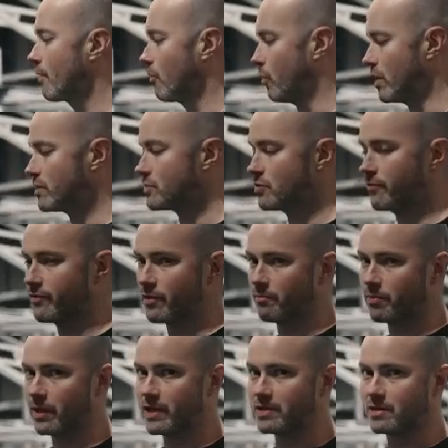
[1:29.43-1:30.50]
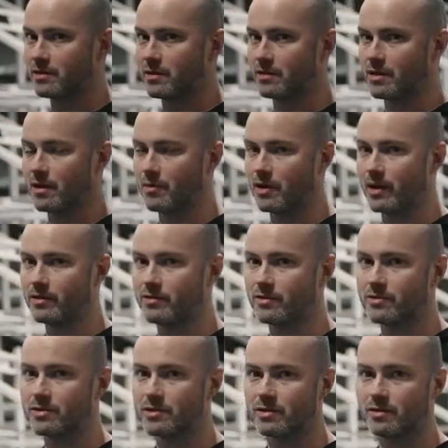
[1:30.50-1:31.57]
Once you've completed the double
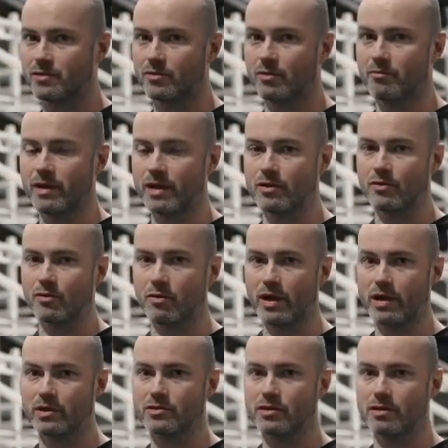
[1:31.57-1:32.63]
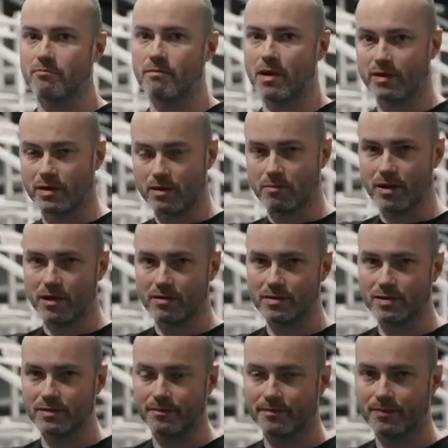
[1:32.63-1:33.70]
unders, you'll make your way to the monkey
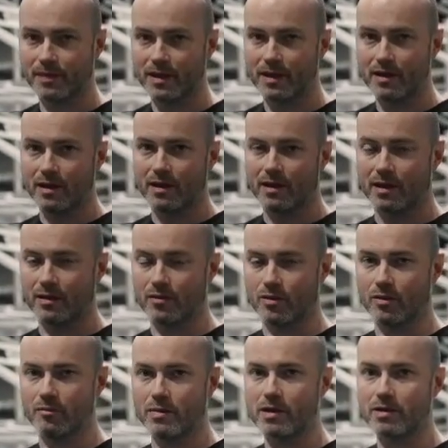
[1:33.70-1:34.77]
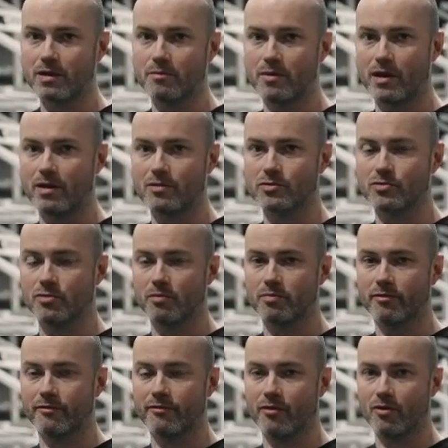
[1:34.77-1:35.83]
bars. And on the monkey bars, you will
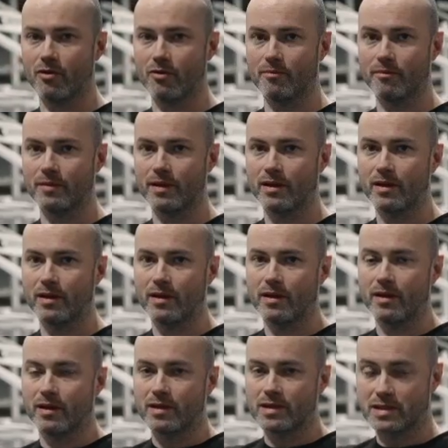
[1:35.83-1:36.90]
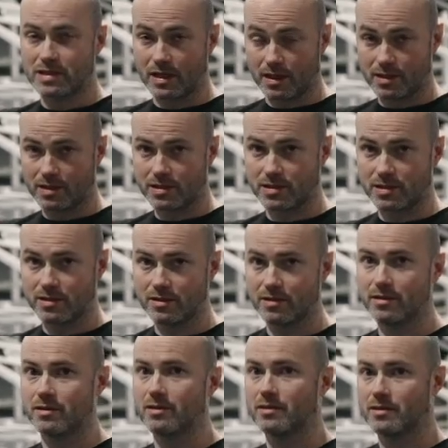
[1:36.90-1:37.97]
perform 6
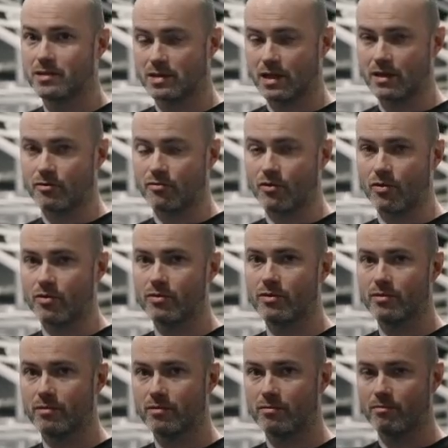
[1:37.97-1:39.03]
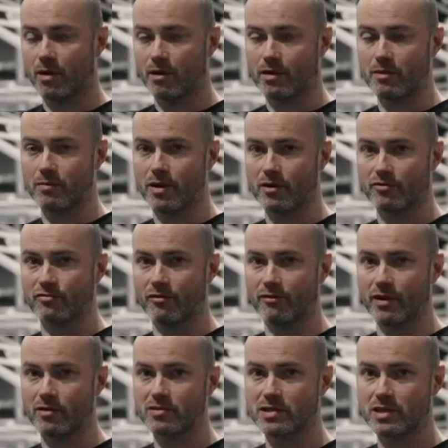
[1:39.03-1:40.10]
synchro monkey bar
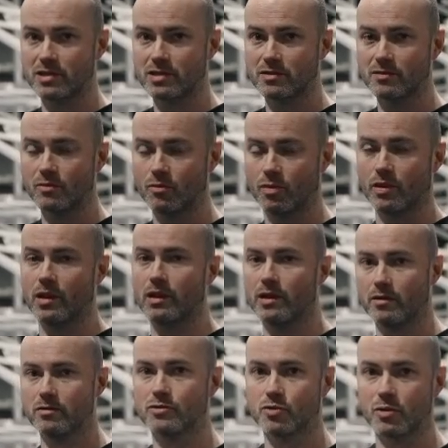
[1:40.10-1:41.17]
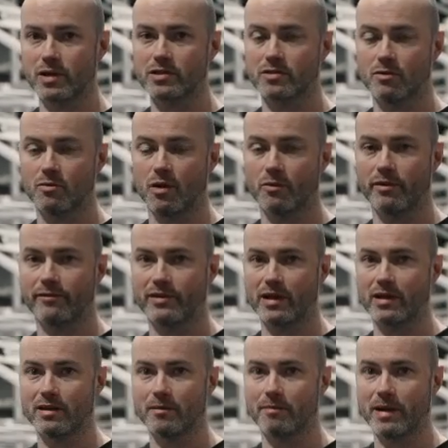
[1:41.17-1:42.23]
reverses with a little twist on what we've
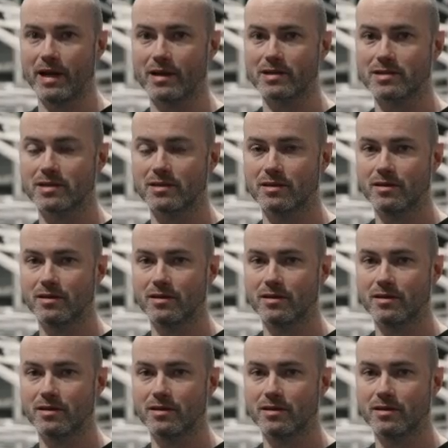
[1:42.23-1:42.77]
done in the past.